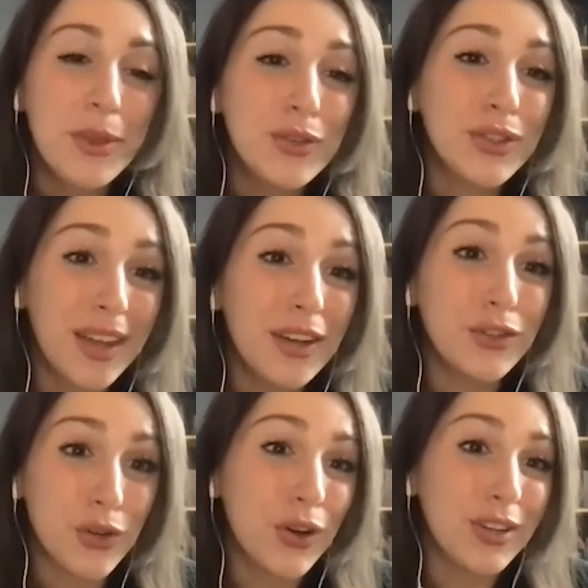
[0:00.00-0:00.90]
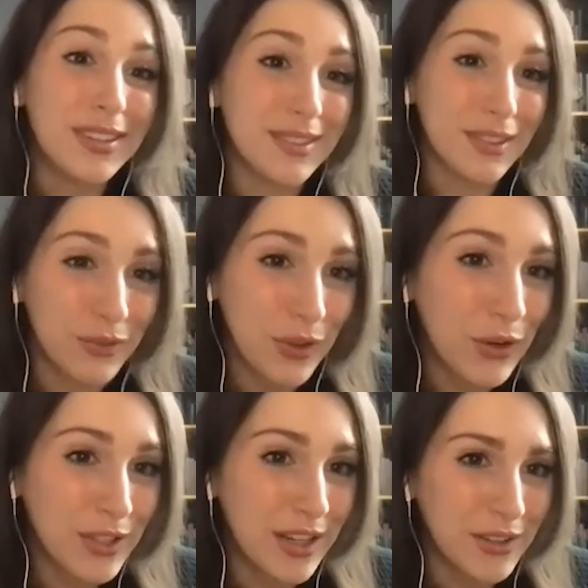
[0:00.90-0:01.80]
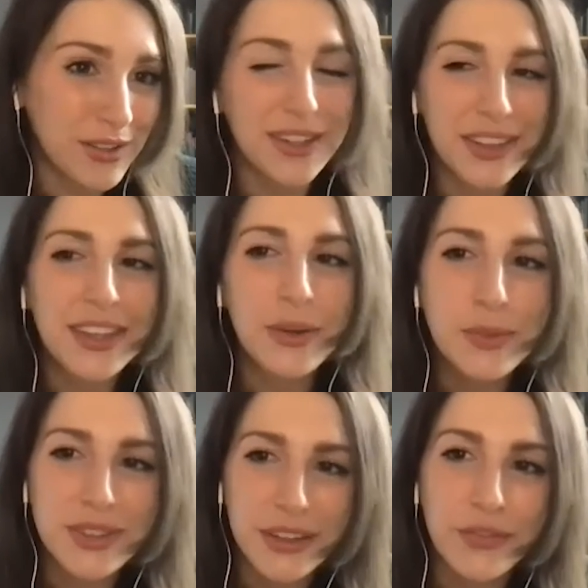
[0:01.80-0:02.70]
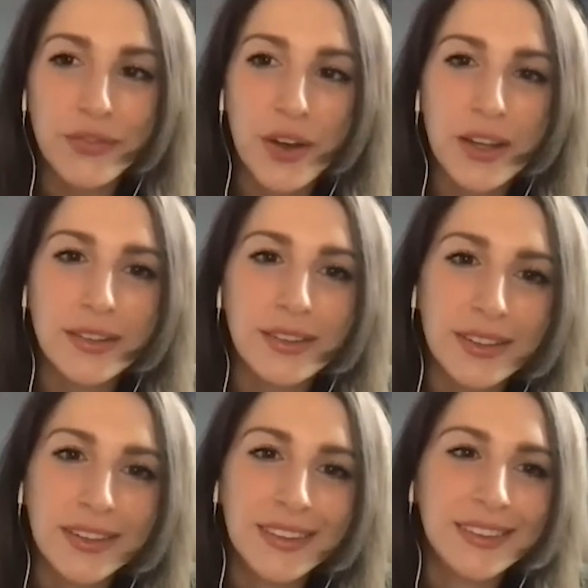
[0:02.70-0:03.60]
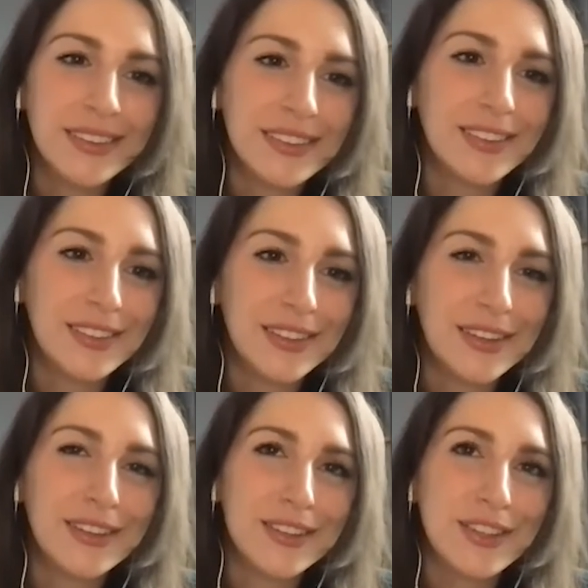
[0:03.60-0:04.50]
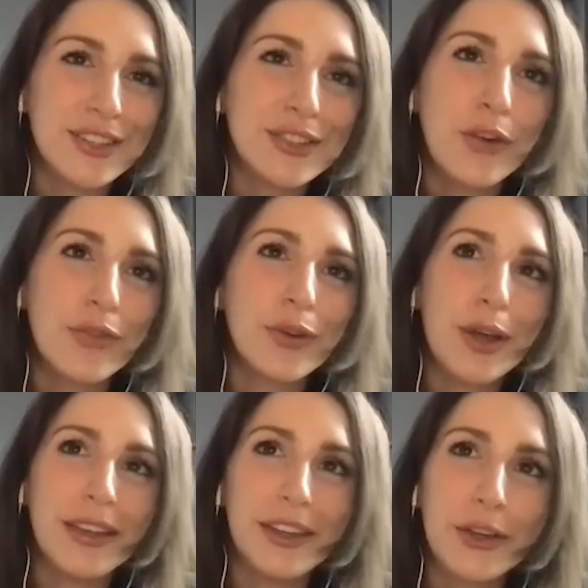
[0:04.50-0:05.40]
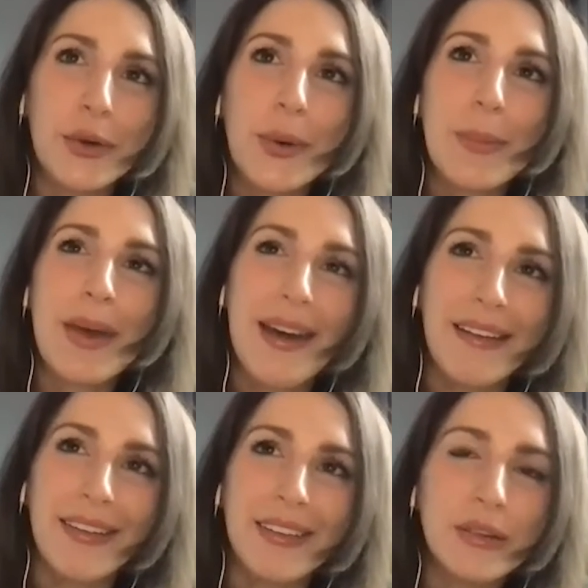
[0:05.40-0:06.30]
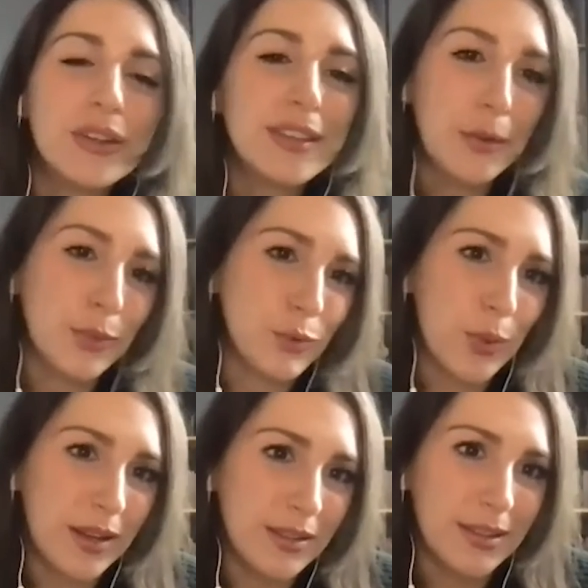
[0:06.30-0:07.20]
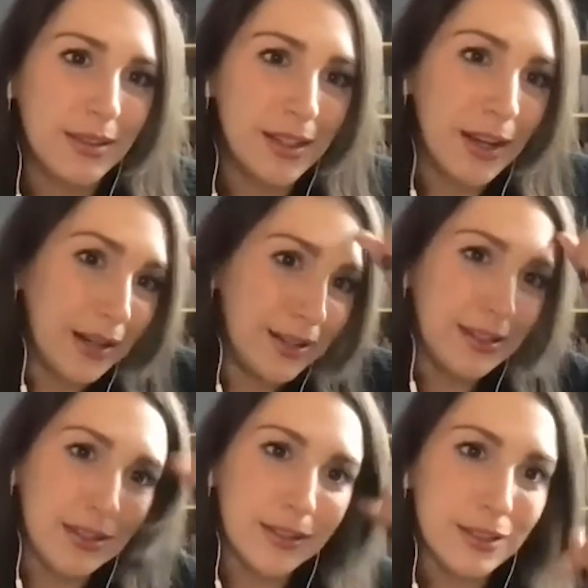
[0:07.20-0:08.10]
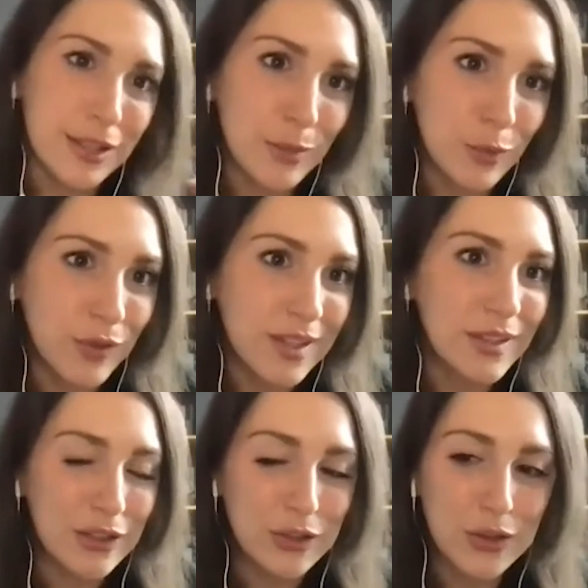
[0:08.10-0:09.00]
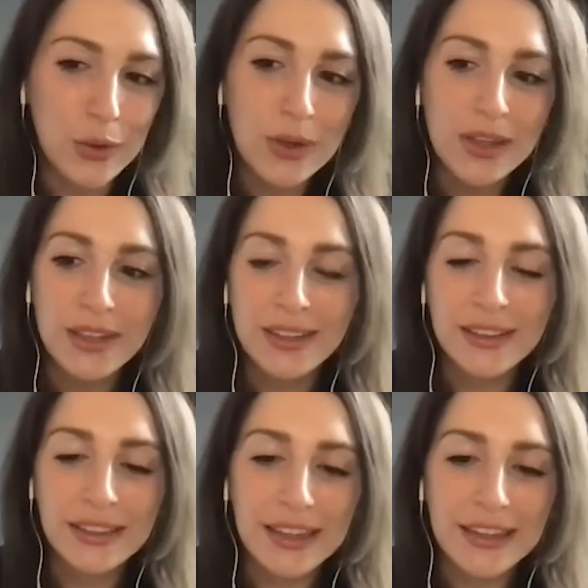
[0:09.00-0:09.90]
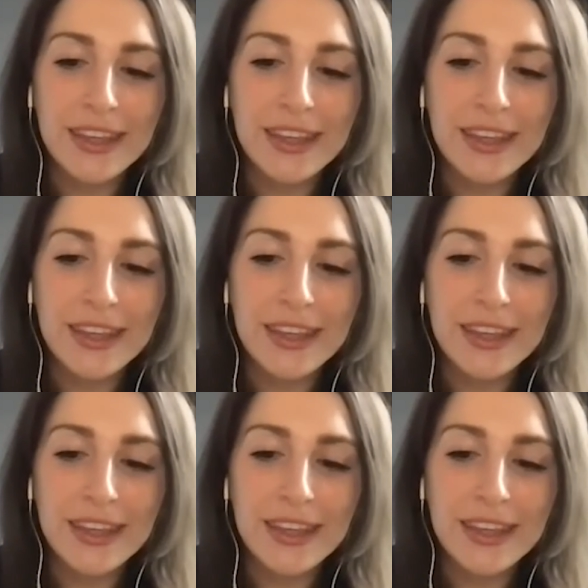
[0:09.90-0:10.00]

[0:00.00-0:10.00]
mean, there's a lot of darkness in the fairy tales. And I think it was like fun discovering, like going back, because I was raised in the nineties on Disney movies. And so like